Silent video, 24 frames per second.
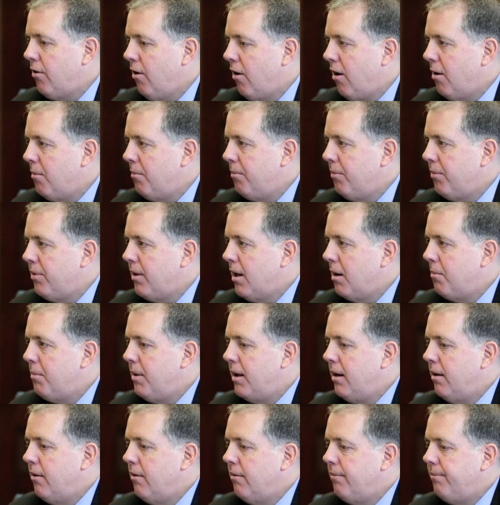term. I
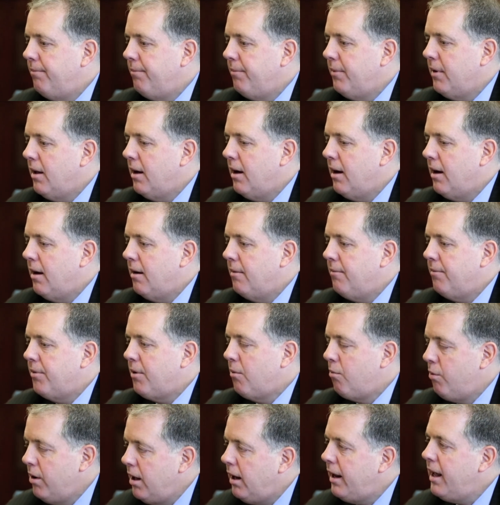mean, the
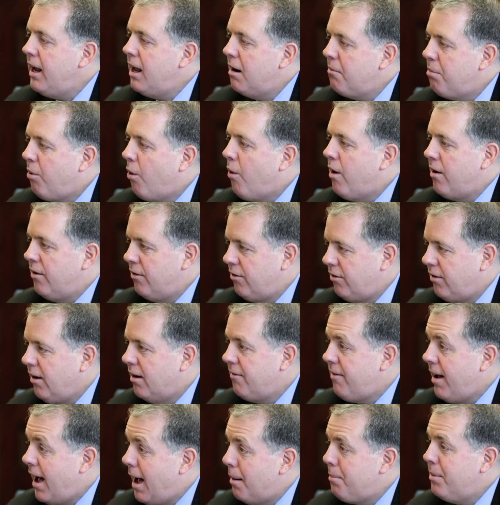really important
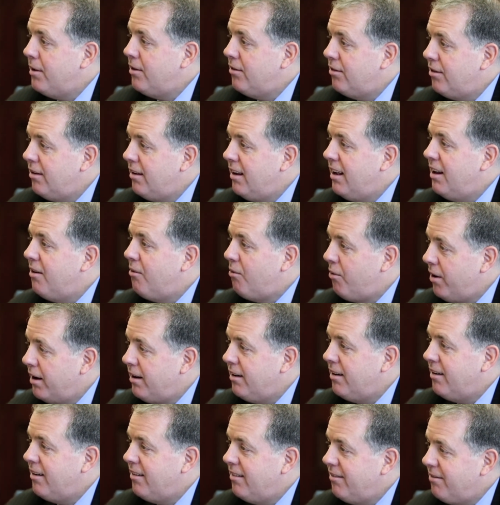stuff happens in
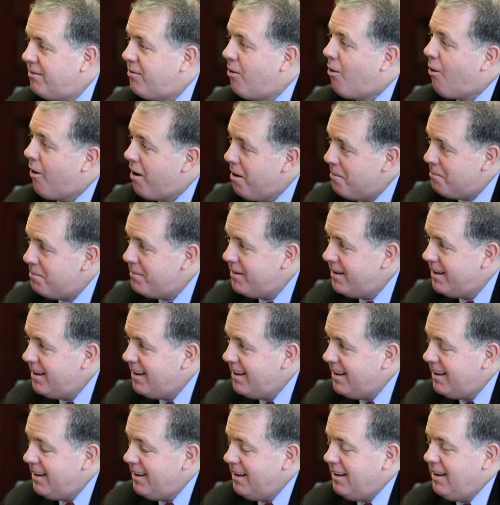written form.
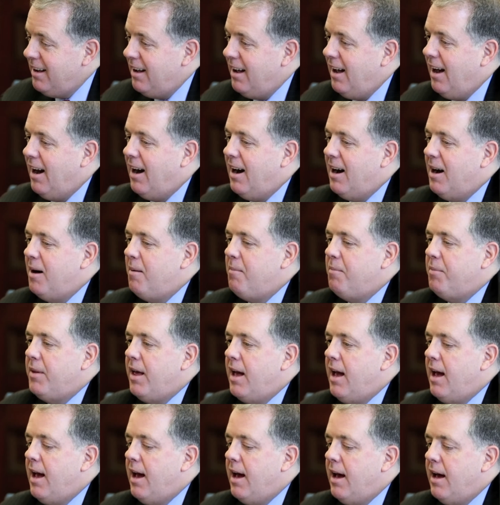
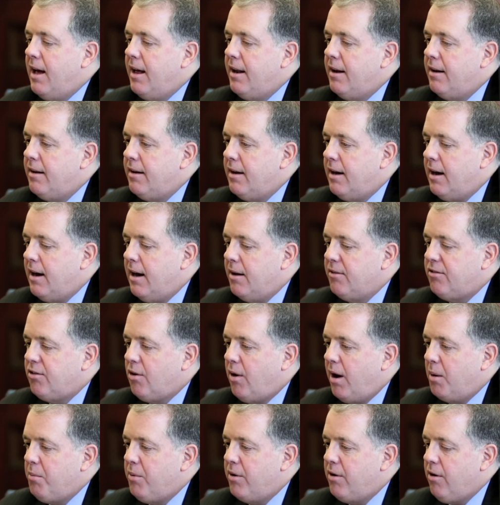
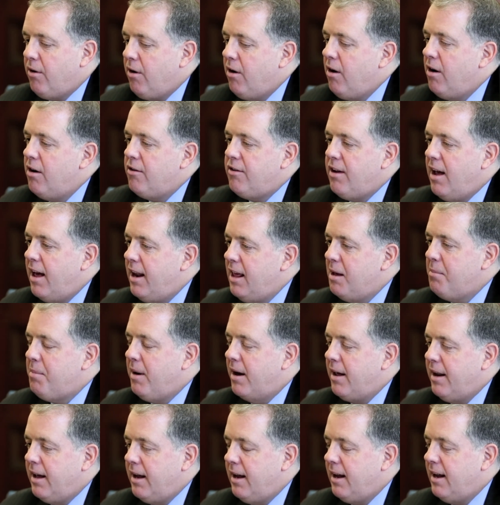So I would urge
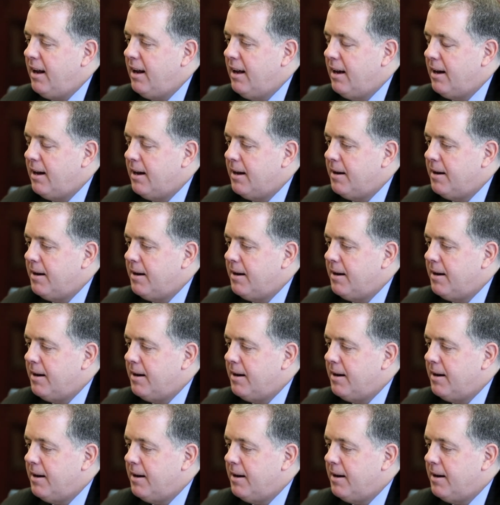anybody